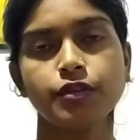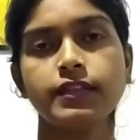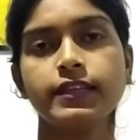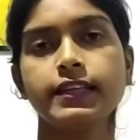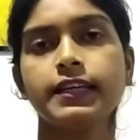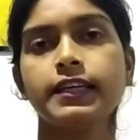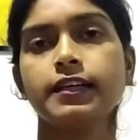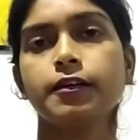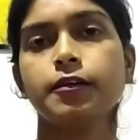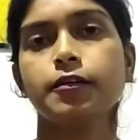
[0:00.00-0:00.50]

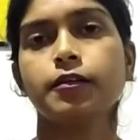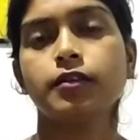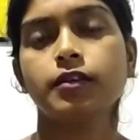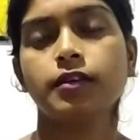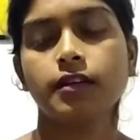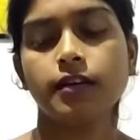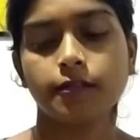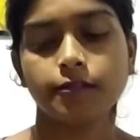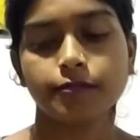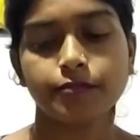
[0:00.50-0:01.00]

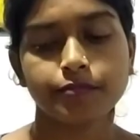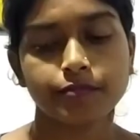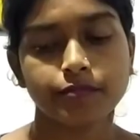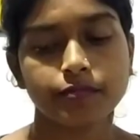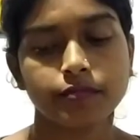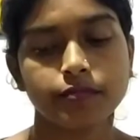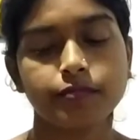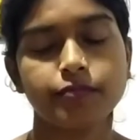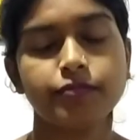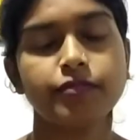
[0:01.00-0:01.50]

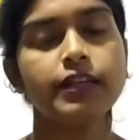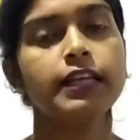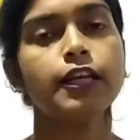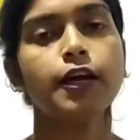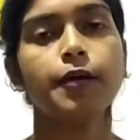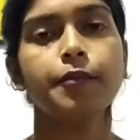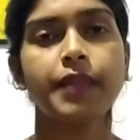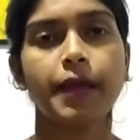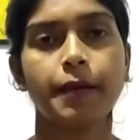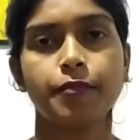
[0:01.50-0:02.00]
field
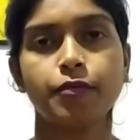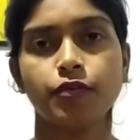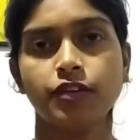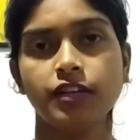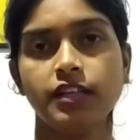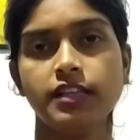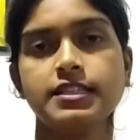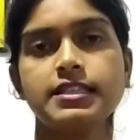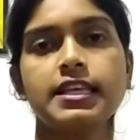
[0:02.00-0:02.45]
of daffodils,